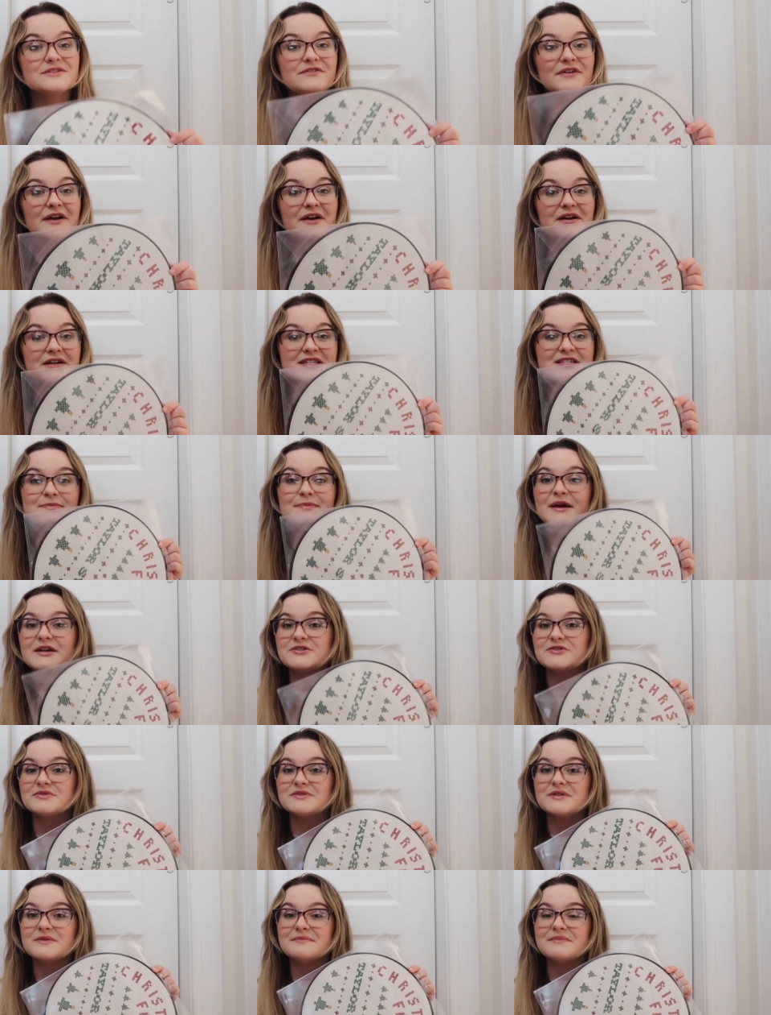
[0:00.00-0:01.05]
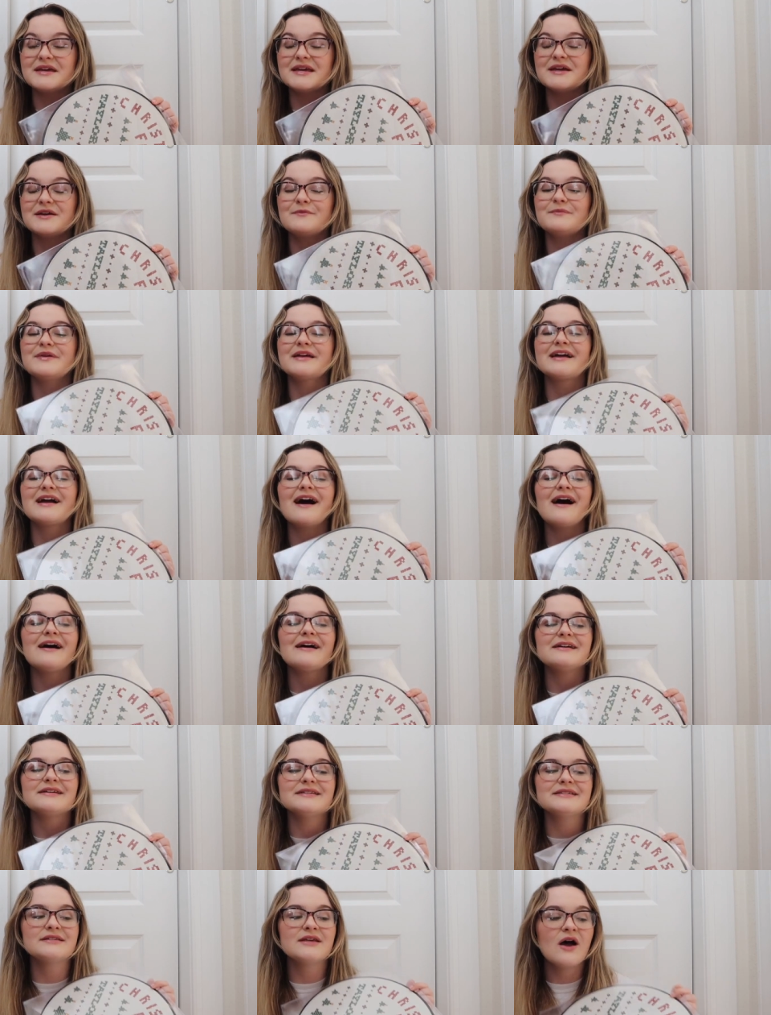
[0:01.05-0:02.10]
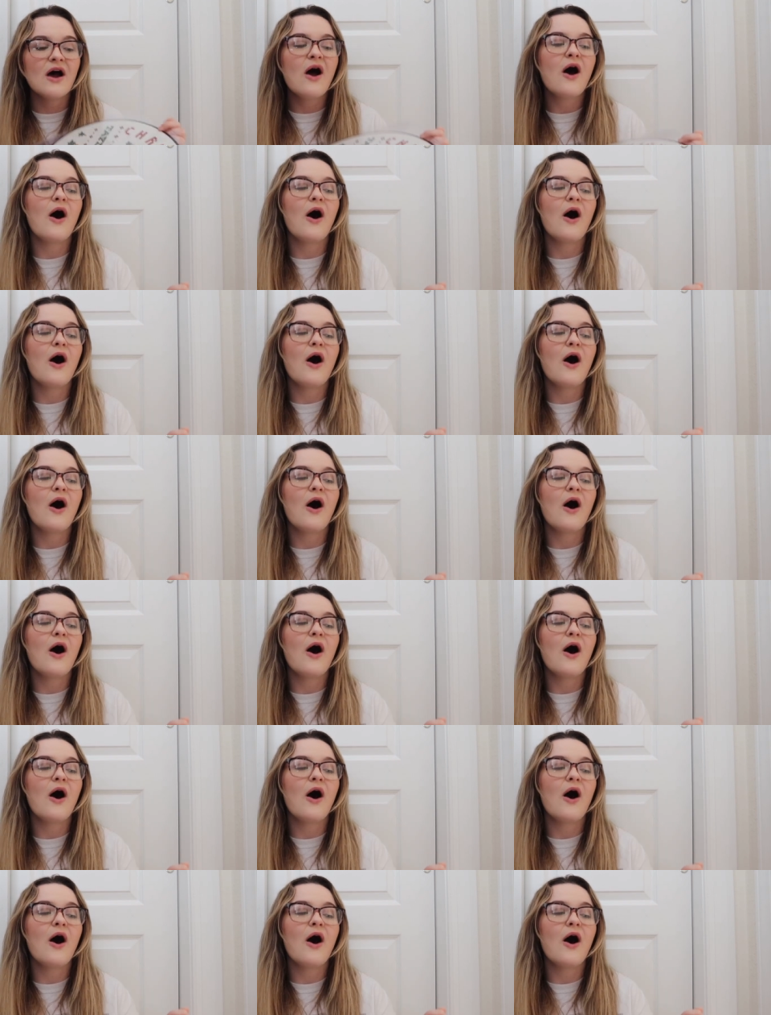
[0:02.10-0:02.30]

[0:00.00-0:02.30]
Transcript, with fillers: very special to me because